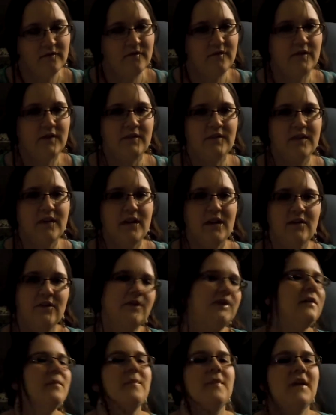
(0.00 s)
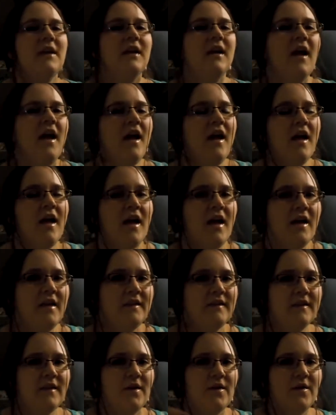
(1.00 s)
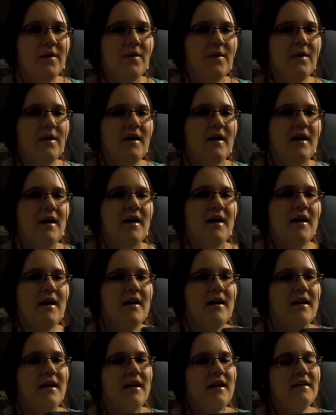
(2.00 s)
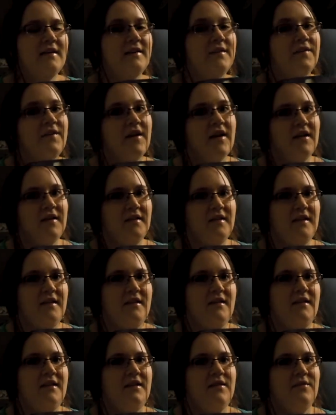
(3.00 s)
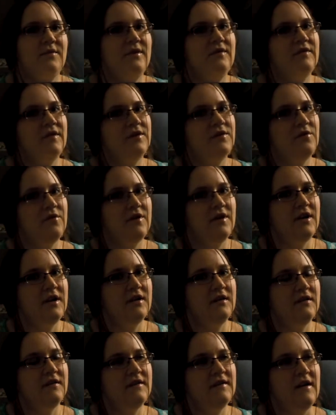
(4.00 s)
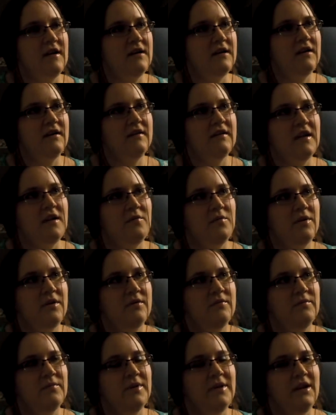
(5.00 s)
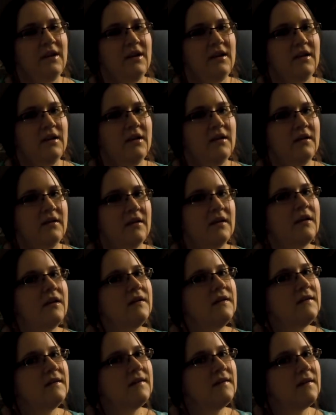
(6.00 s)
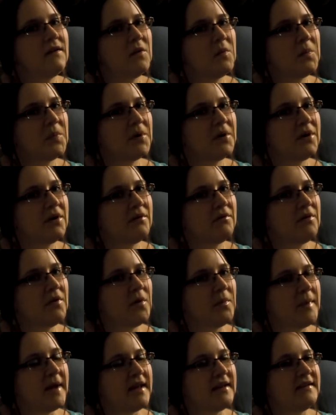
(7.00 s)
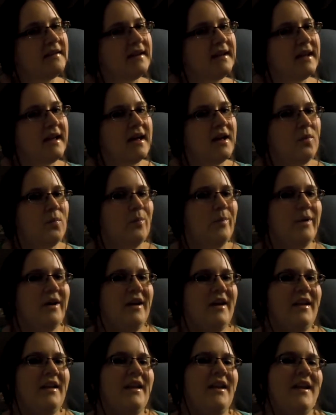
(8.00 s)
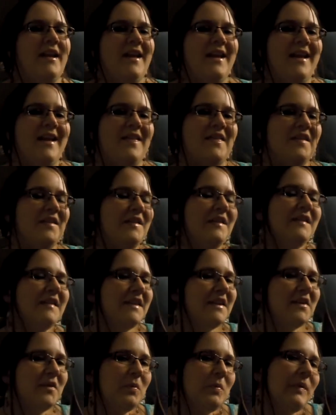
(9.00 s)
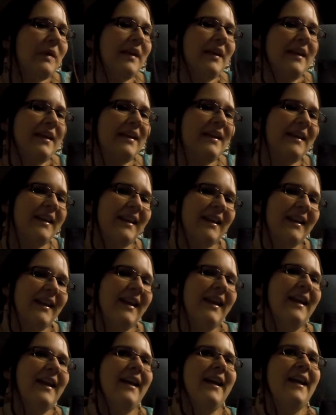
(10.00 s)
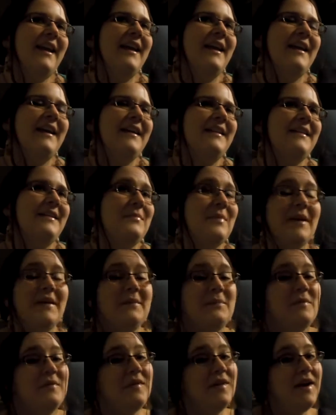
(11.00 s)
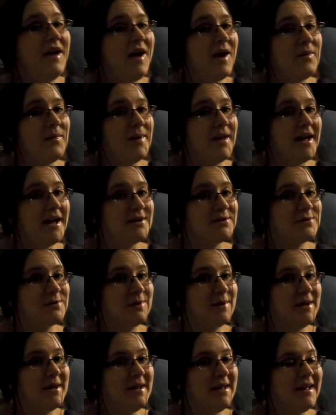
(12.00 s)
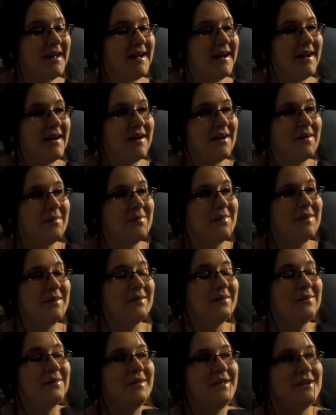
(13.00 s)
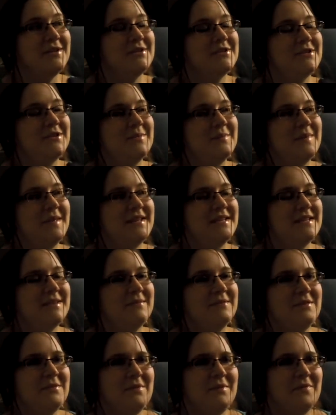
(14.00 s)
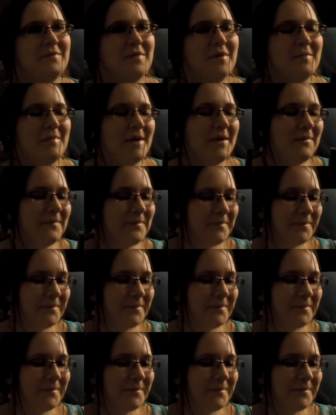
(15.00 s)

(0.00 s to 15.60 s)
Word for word: 15 or something. So it's fine that, you know, in a Victorian setting they wouldn't be super romantic yet, but there's a little bit and it makes me very happy actually, um, the relationship that seems to be forming.